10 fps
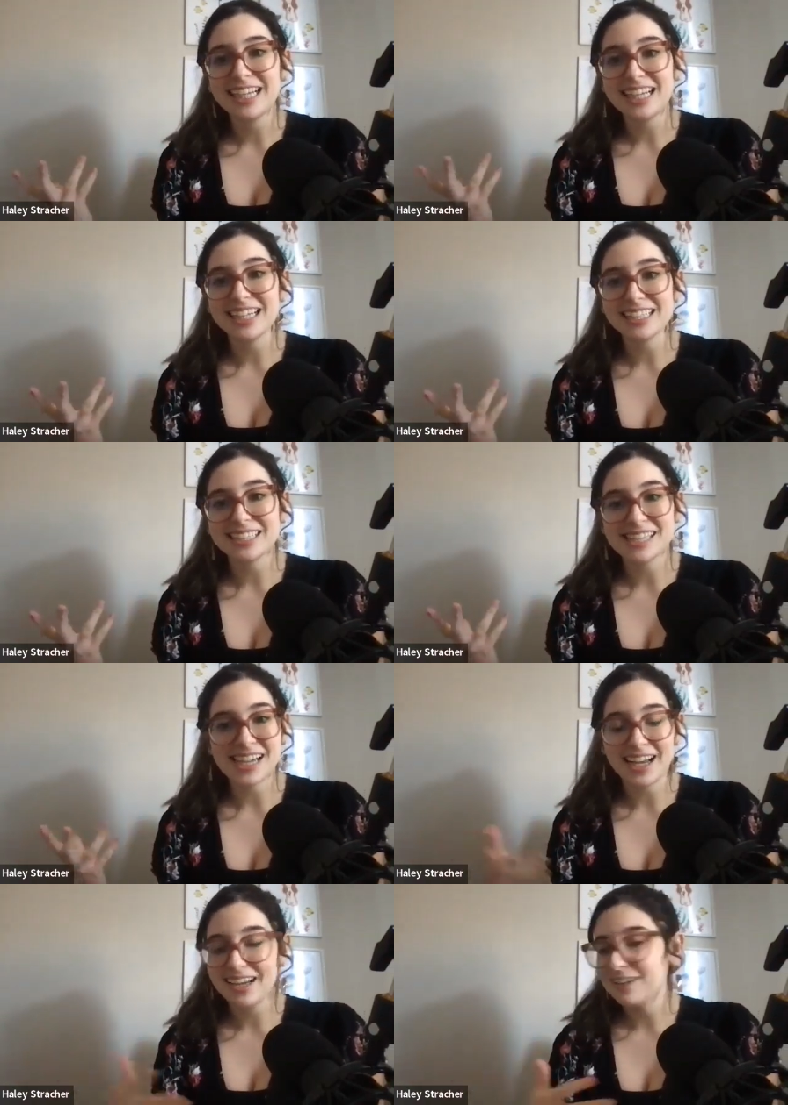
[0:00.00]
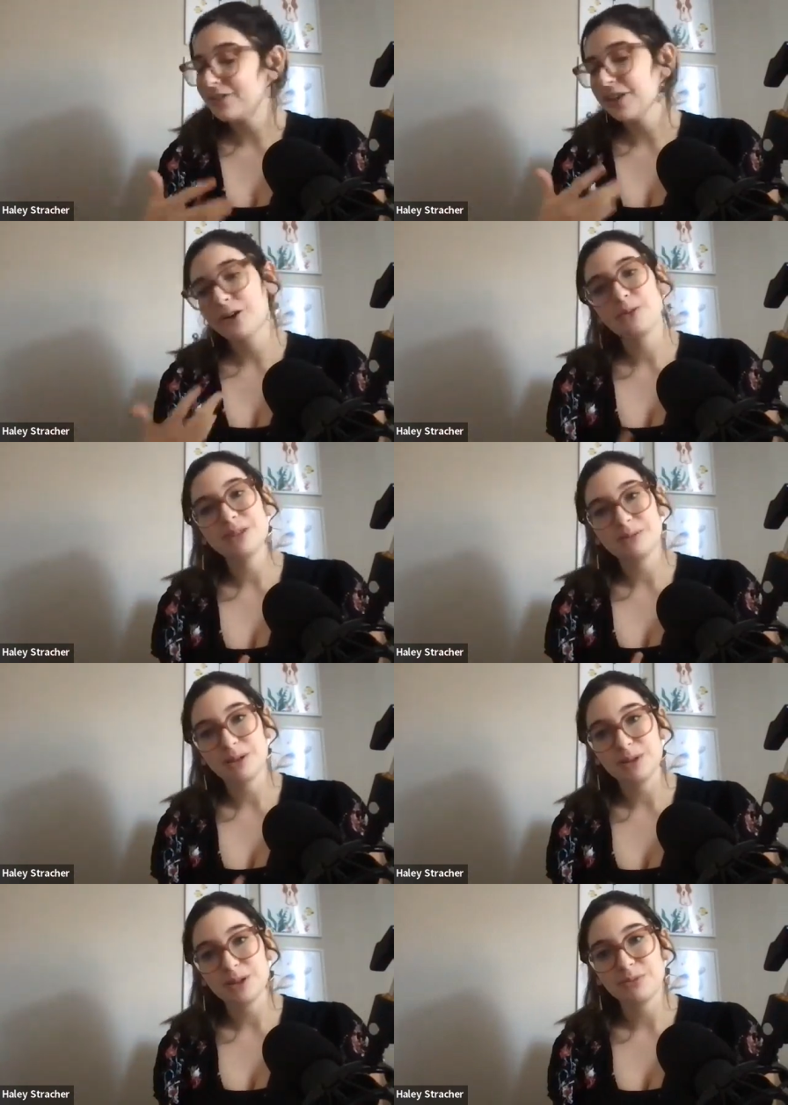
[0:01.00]
And I had every hope that
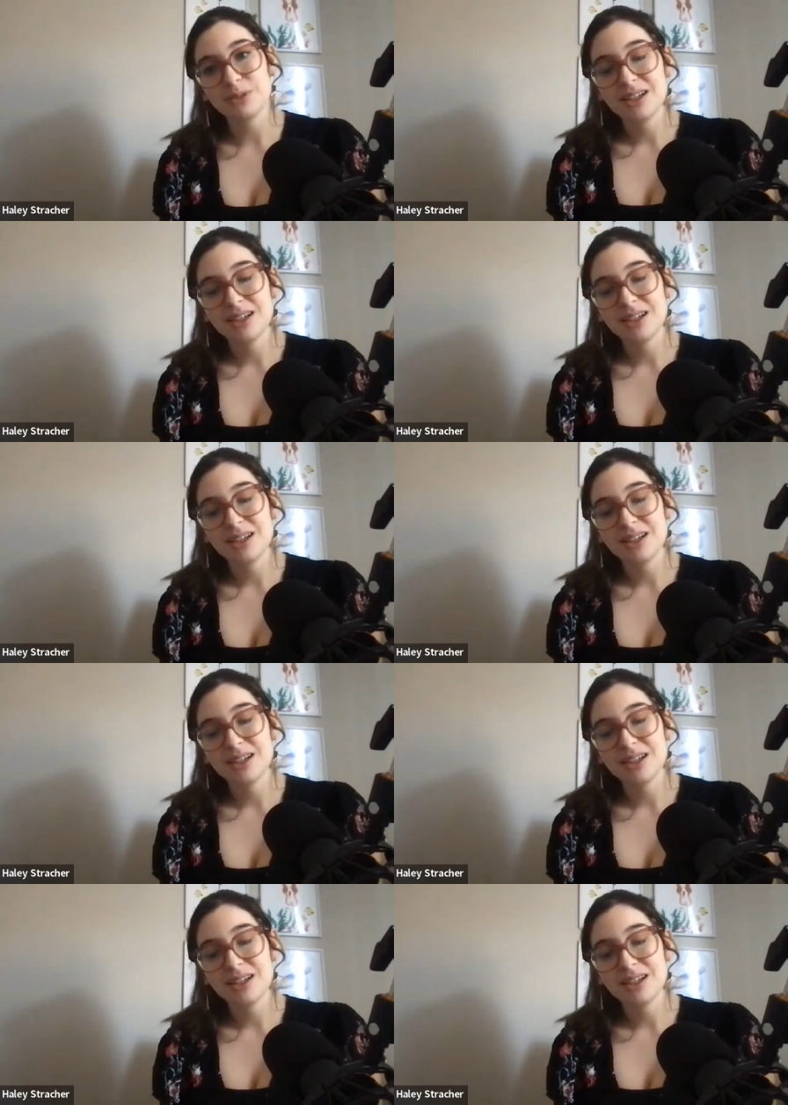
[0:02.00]
maybe,